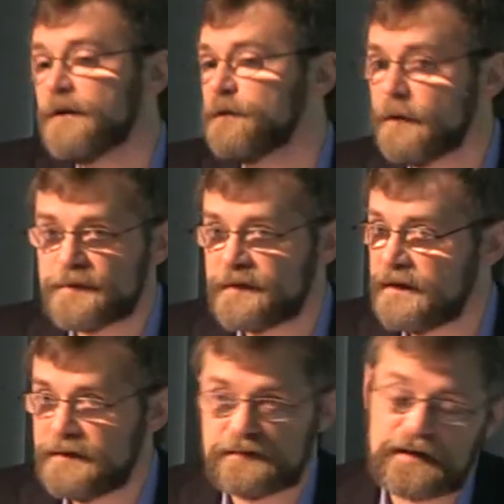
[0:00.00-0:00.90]
Some
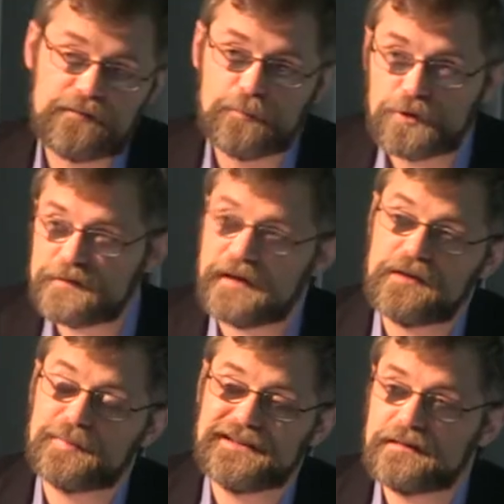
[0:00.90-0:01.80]
studies have more
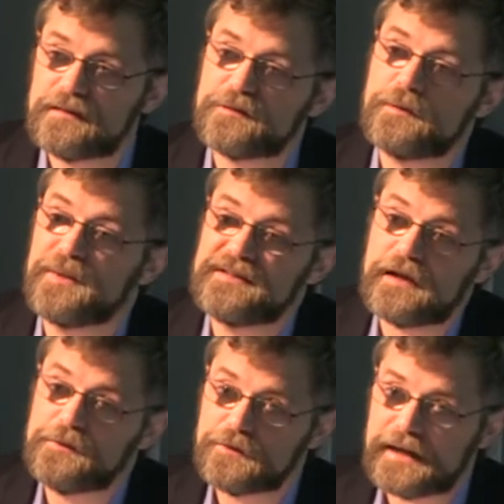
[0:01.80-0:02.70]
signs, but it also depends
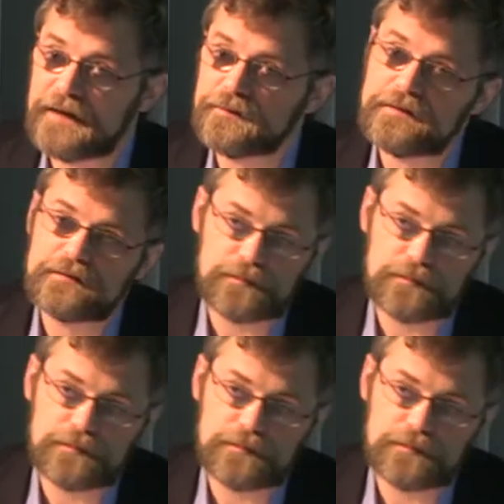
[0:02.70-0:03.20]
how you count it.